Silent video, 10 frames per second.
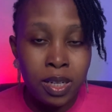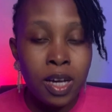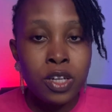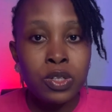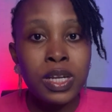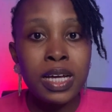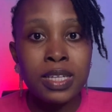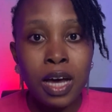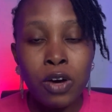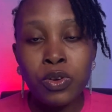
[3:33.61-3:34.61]
So that's
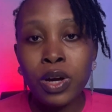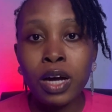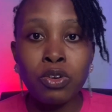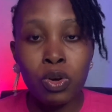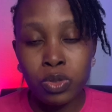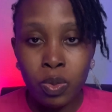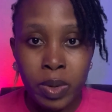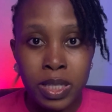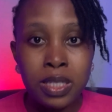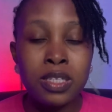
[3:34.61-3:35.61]
how you can
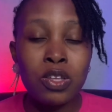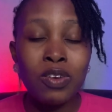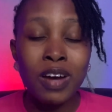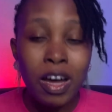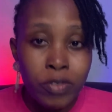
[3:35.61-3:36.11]
automate it instead of having